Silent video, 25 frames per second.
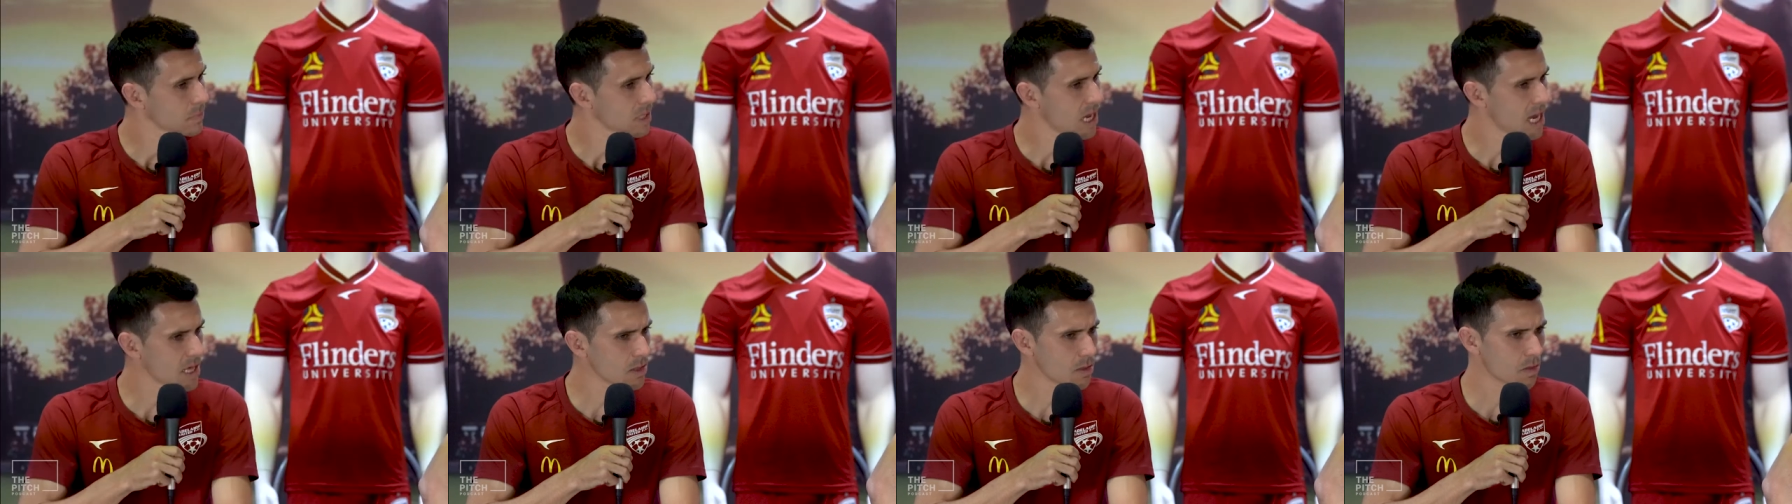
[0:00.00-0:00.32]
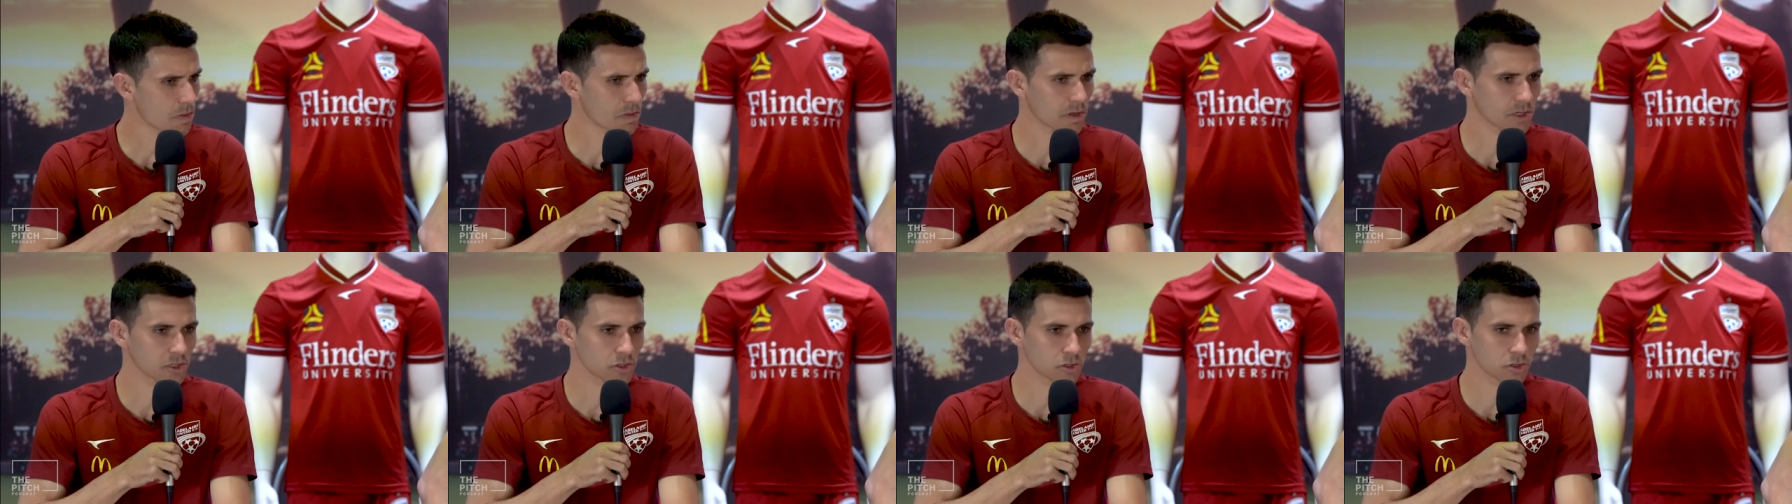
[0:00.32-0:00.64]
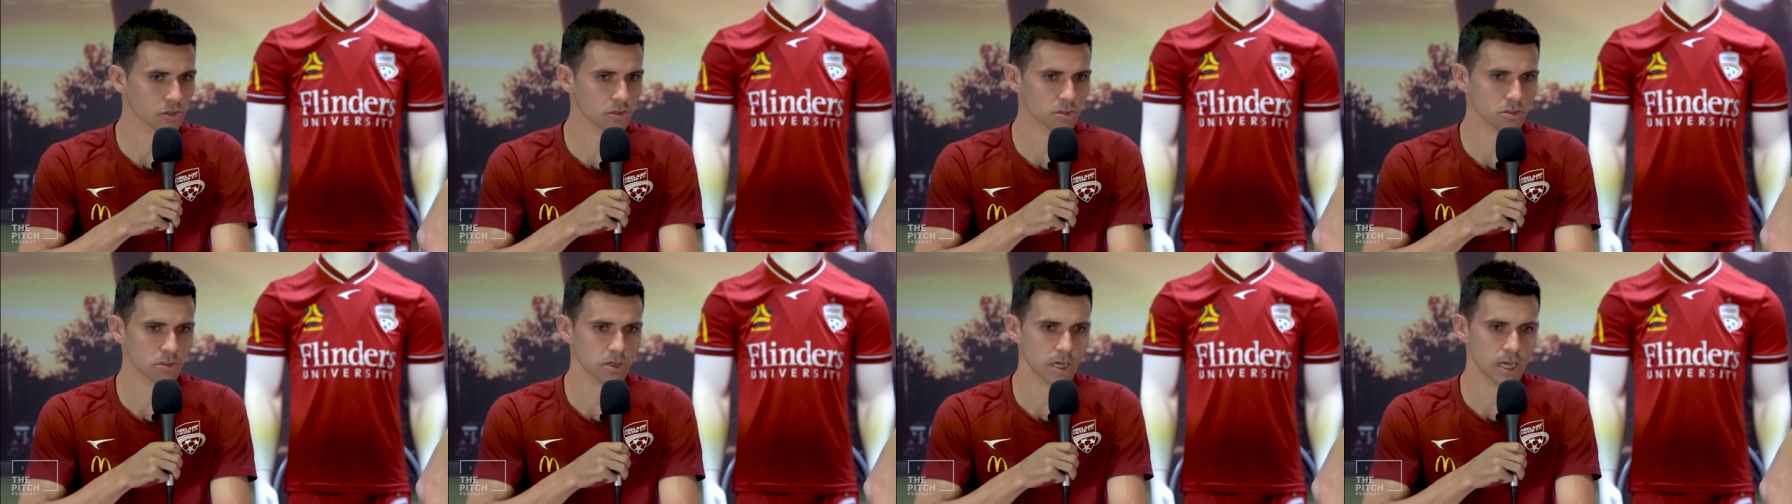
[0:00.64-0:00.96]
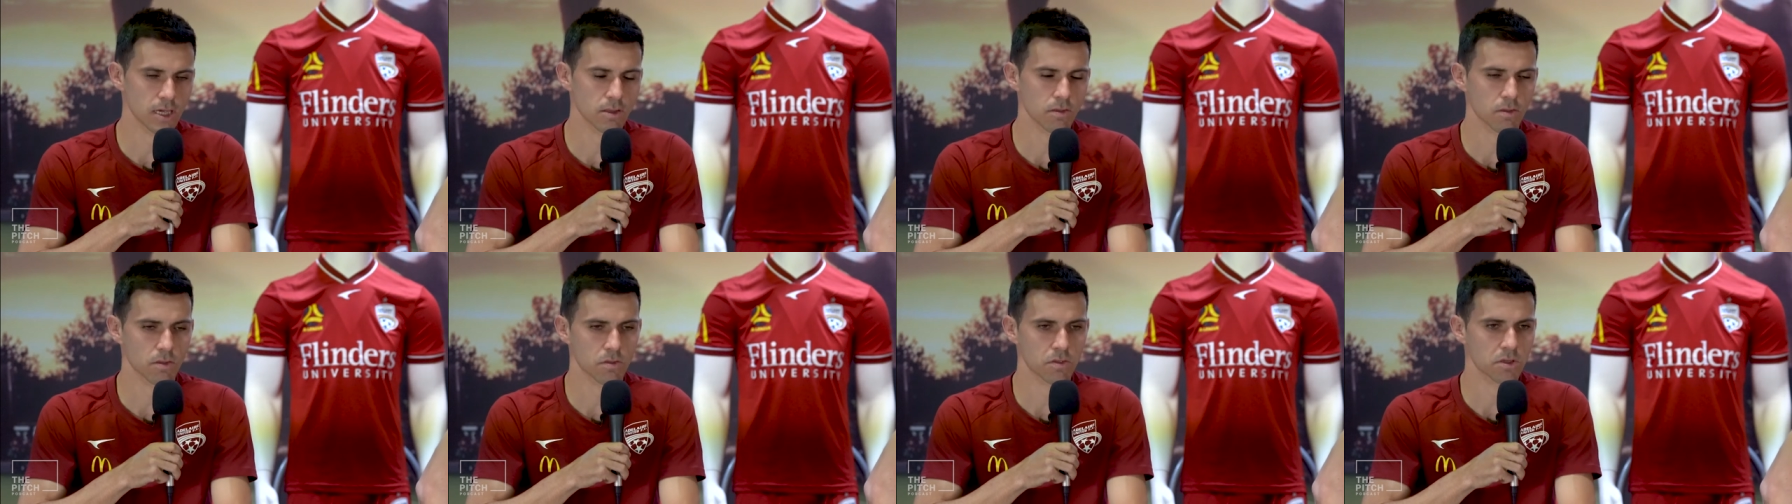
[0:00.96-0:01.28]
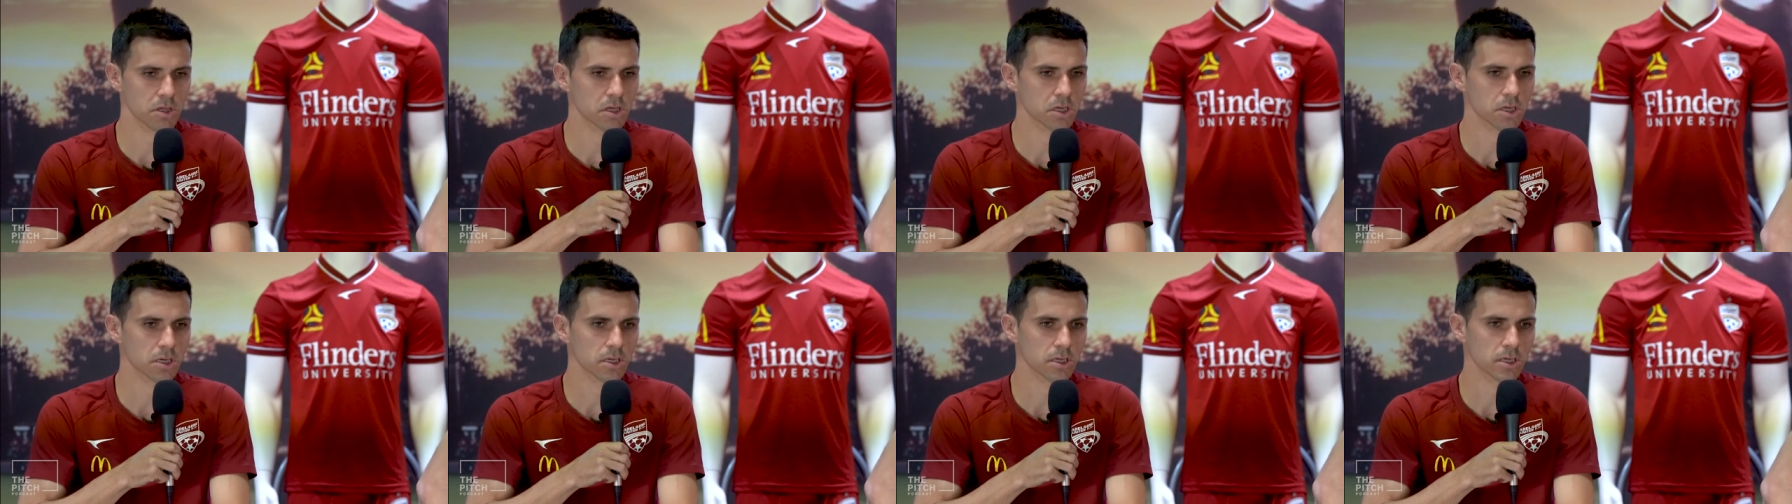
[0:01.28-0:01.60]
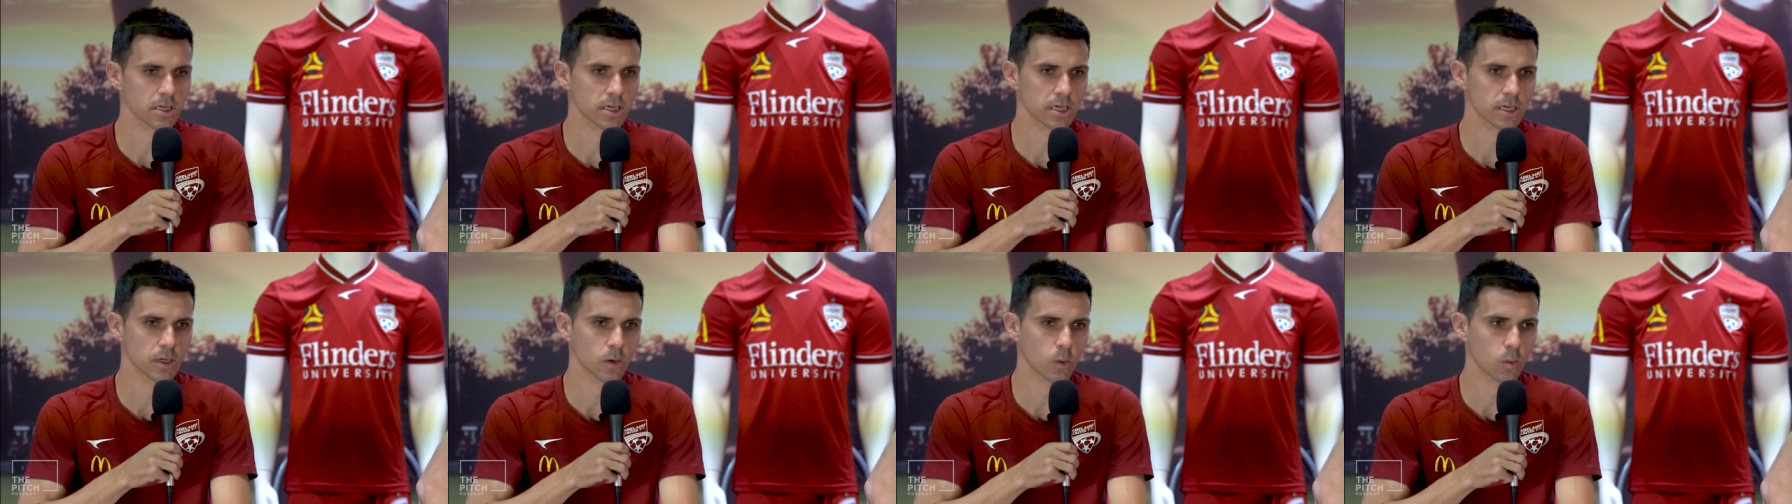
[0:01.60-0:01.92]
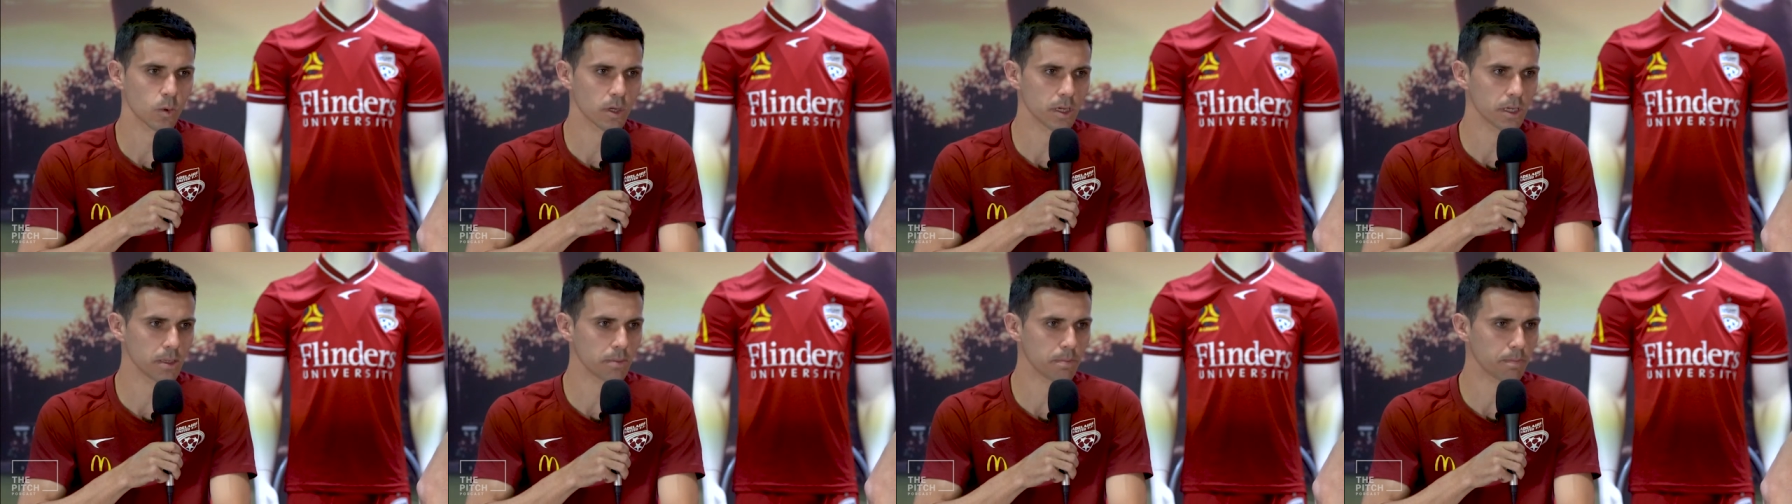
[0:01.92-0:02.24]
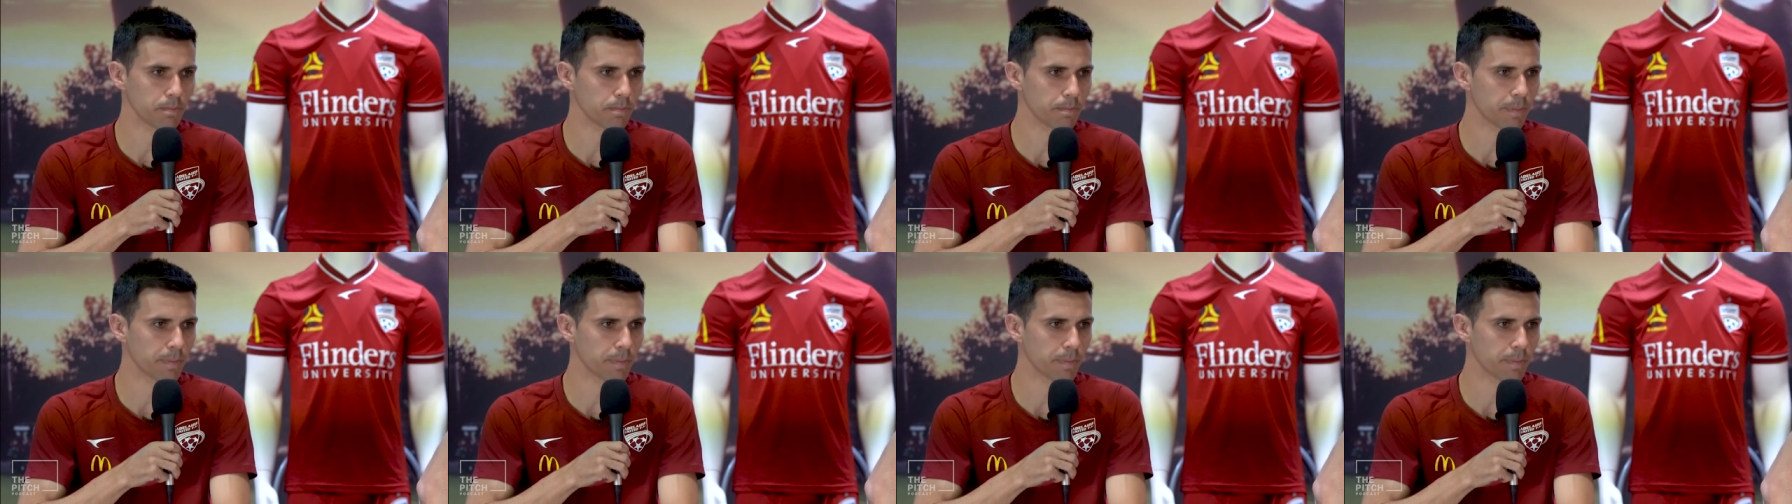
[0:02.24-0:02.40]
I don't think so. I don't think we